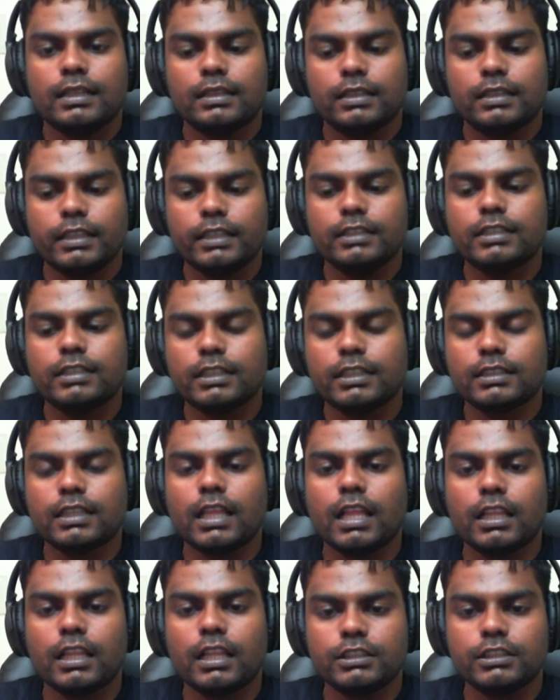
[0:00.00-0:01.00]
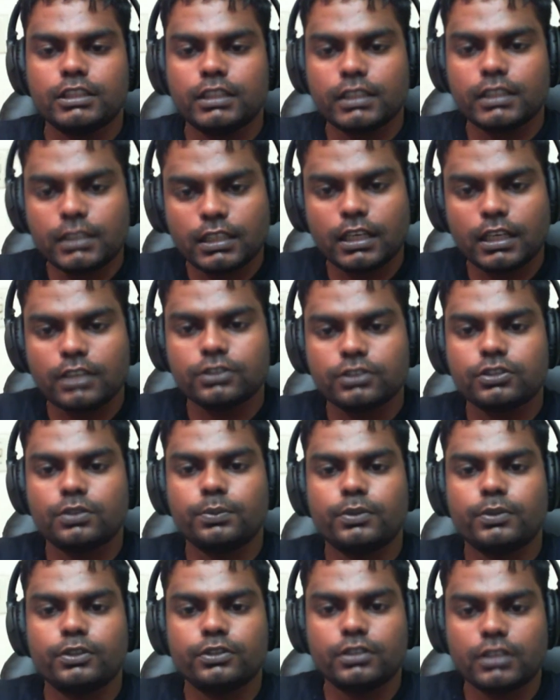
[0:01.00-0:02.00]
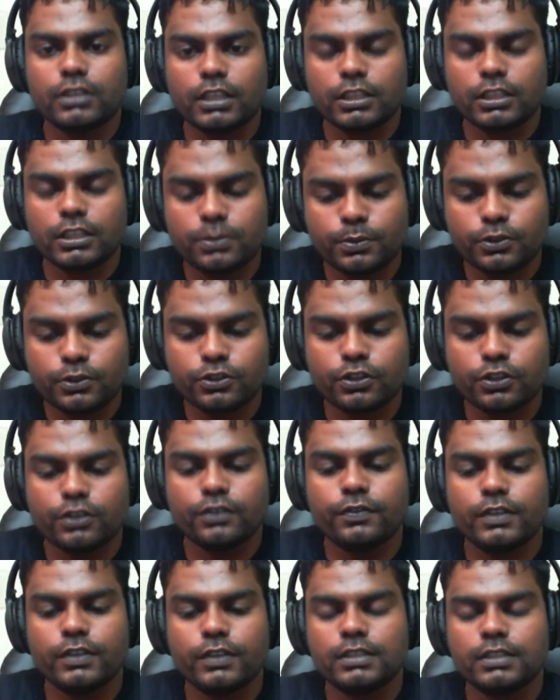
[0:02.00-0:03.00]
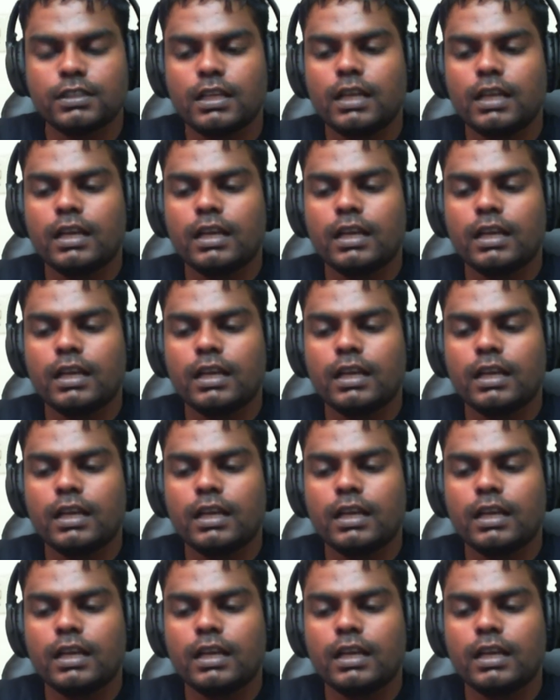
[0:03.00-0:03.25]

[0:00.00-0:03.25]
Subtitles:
in technology, in customers, in customer service,